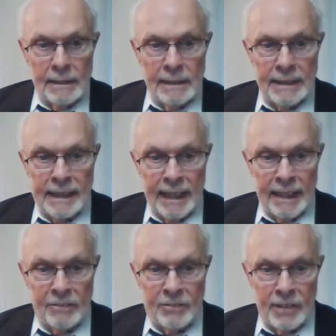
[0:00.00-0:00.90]

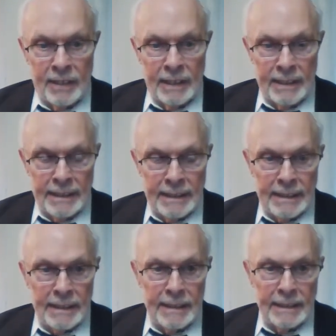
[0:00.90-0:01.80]
engaged in
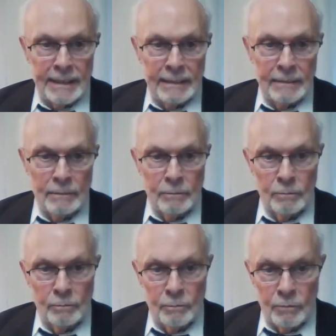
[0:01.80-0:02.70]
a
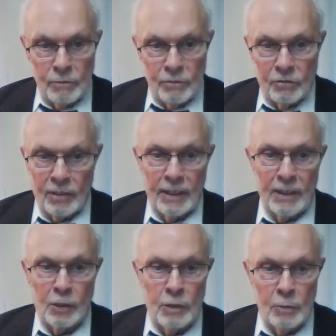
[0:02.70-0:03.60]

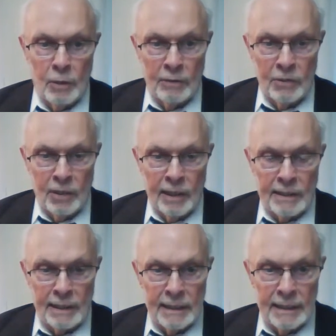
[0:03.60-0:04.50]
soliloquy whether or
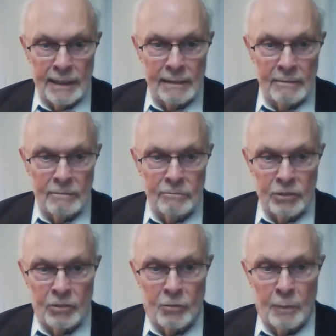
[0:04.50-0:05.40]
not
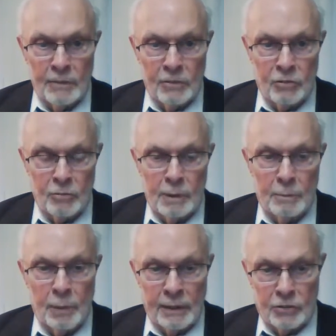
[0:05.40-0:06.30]
Richard Spencer should be
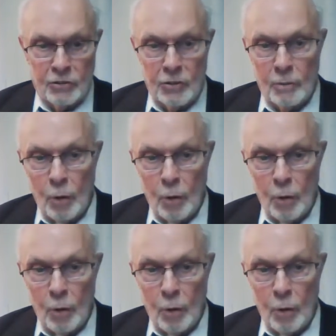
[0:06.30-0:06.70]
punched.